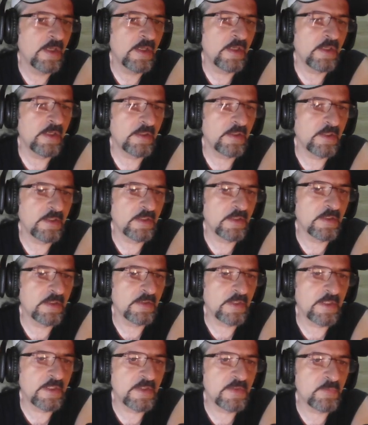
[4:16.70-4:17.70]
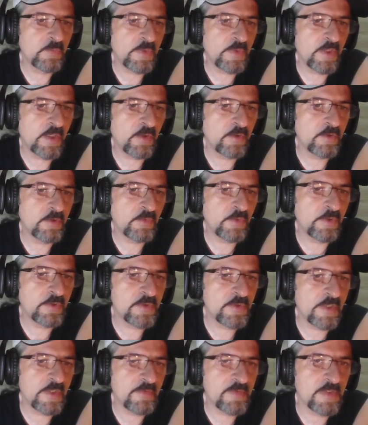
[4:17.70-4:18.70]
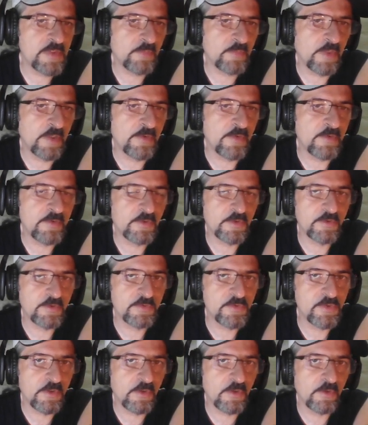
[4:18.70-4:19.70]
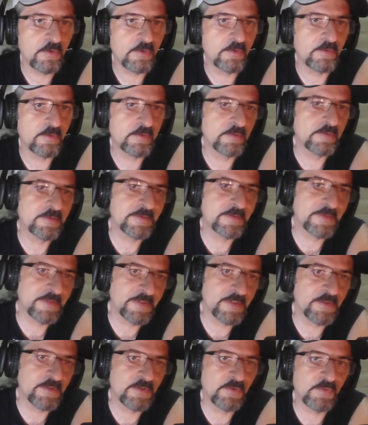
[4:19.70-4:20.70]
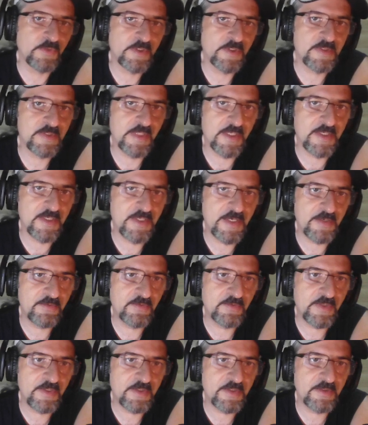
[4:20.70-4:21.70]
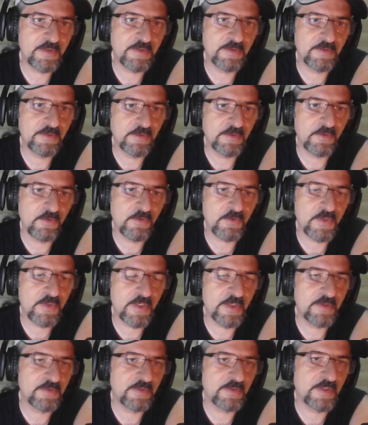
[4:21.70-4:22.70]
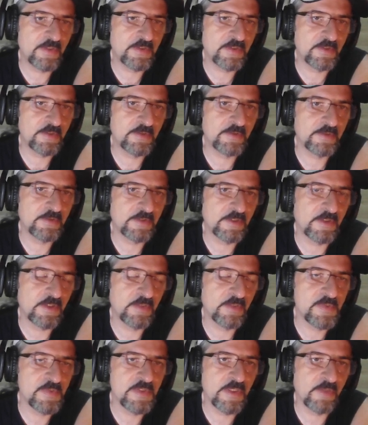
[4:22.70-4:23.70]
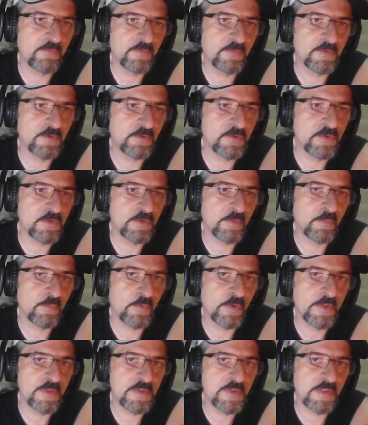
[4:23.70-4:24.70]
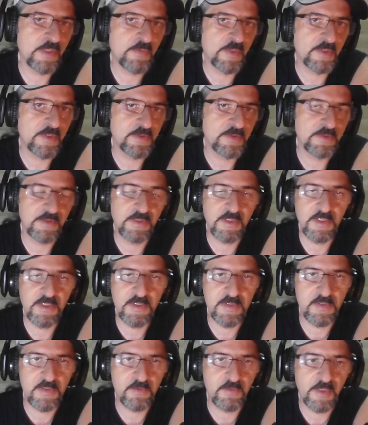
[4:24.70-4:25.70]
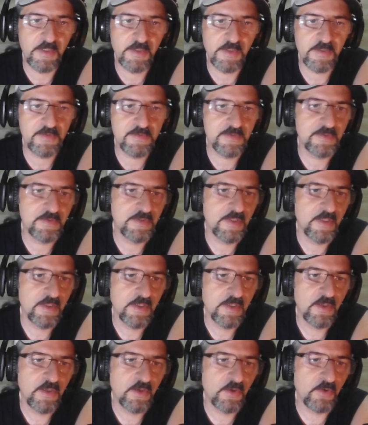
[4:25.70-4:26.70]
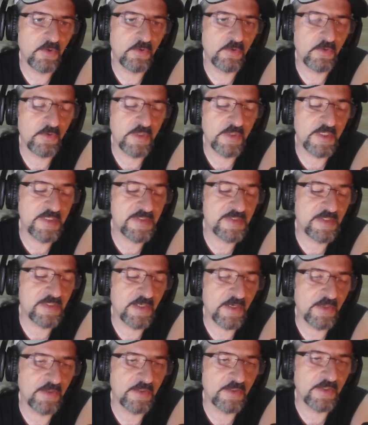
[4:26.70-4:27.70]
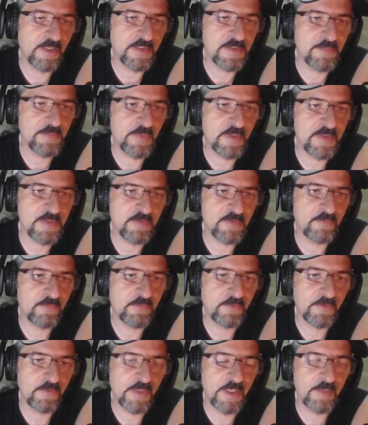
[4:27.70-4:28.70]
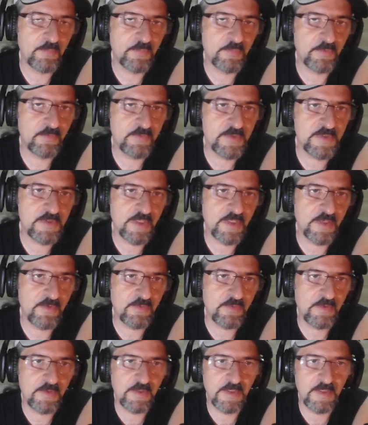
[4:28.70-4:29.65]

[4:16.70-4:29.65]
And we also have some other control units like Caretaker, although Caretaker himself is also a point slam and he is a relic. Although he's kind of expensive for 9 provision, I think